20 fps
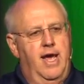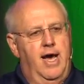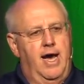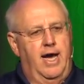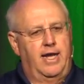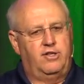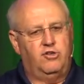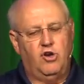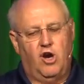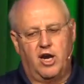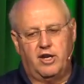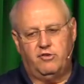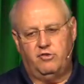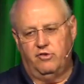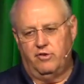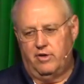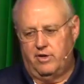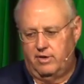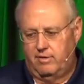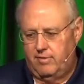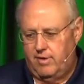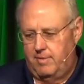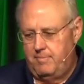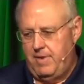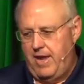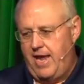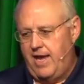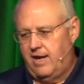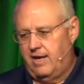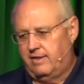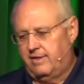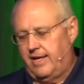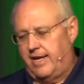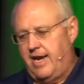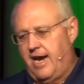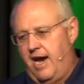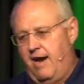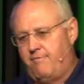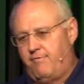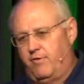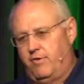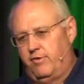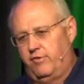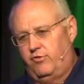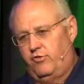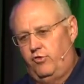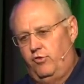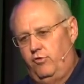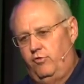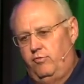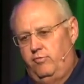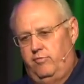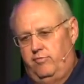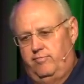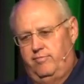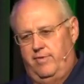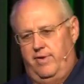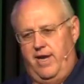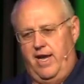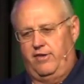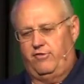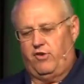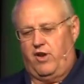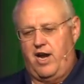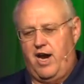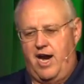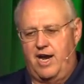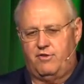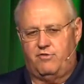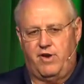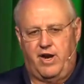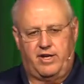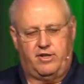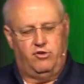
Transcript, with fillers: I talked to a, a man at the conference who has a contract